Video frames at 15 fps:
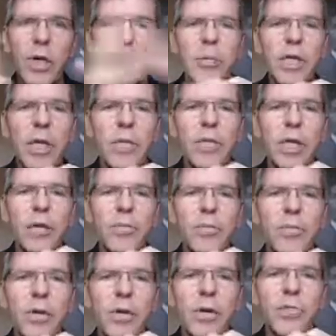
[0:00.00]
a little bit into that
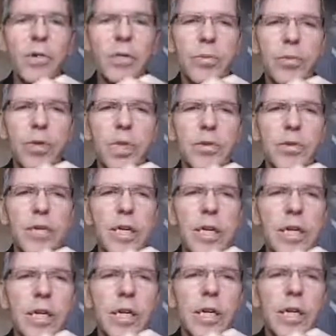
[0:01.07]
much more into
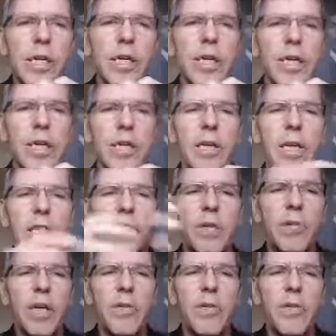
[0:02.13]
next week.